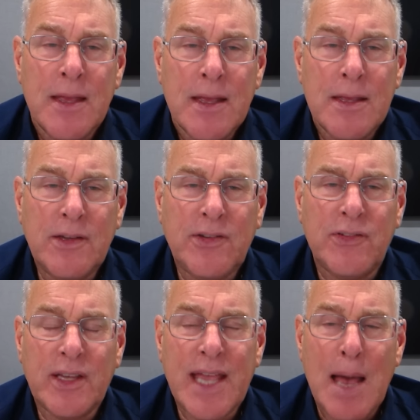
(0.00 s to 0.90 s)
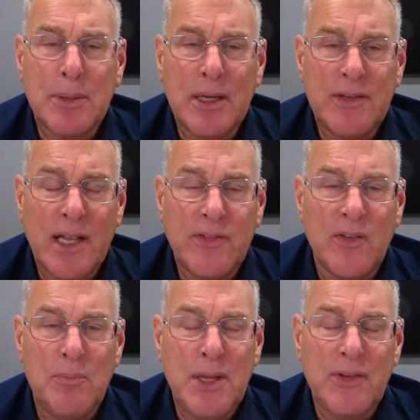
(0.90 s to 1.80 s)
This is a capital
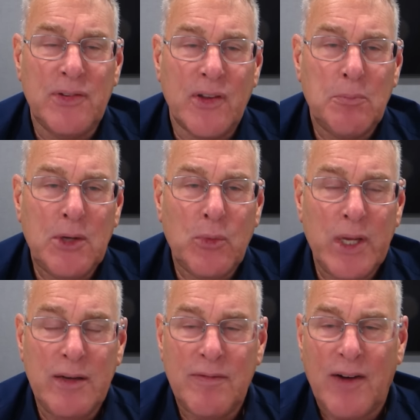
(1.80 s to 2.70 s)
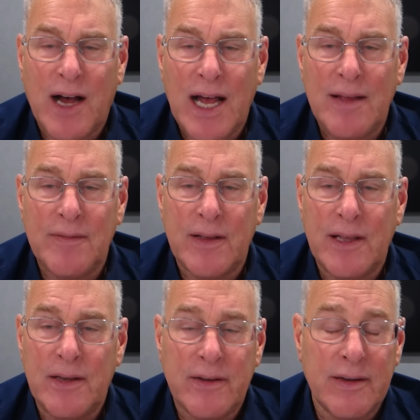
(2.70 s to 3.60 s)
intensive business between five
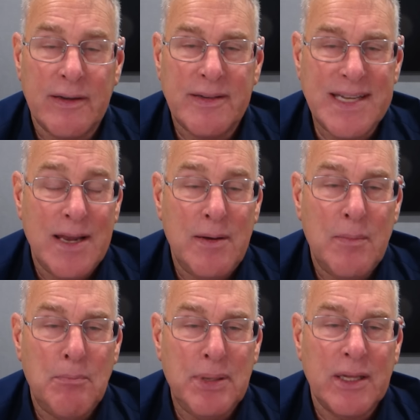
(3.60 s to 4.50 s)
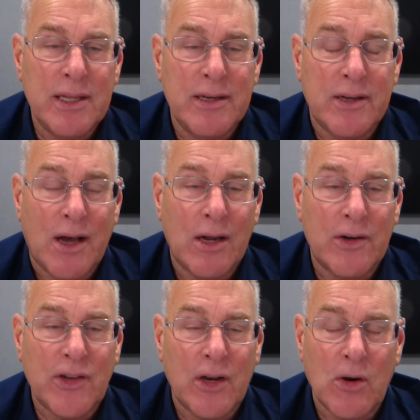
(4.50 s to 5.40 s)
and ten billion
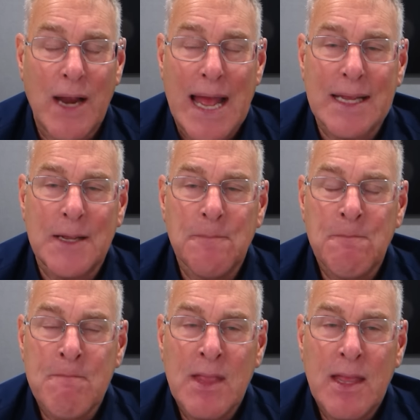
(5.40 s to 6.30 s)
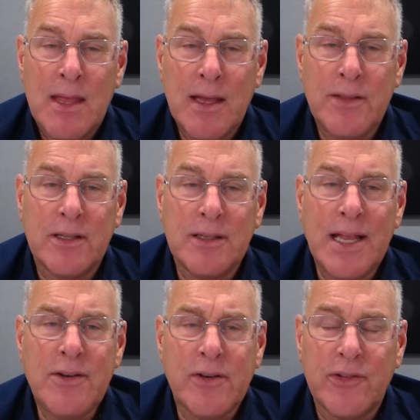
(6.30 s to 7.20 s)
dollars a crack. And the
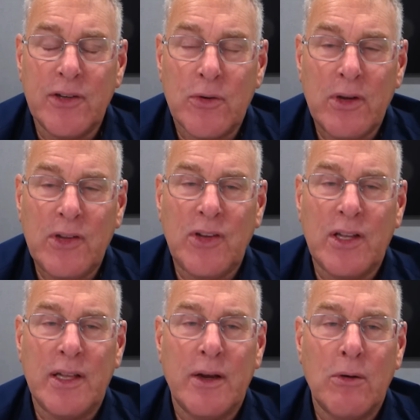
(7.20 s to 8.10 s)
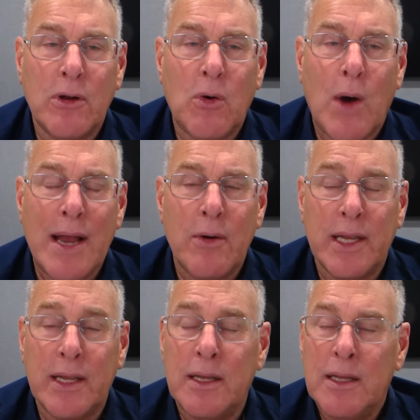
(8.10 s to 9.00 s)
lenders increasingly are
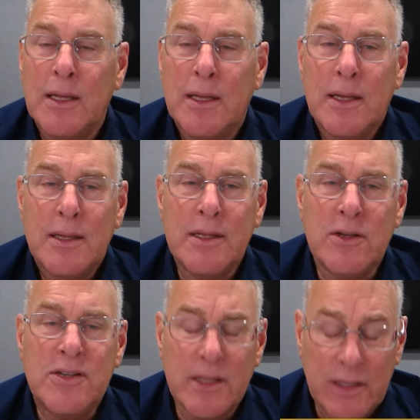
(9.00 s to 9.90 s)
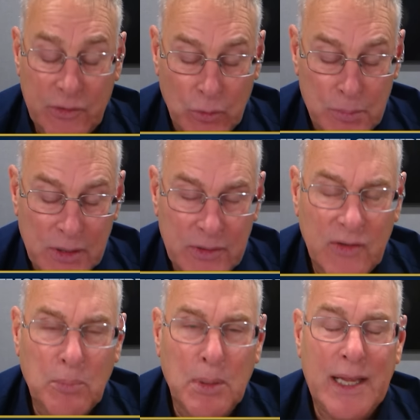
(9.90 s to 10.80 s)
requiring the utilities who build
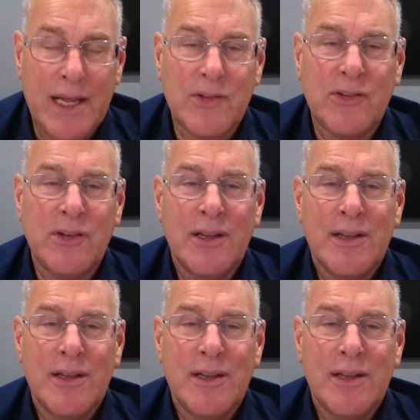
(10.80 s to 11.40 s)
these plants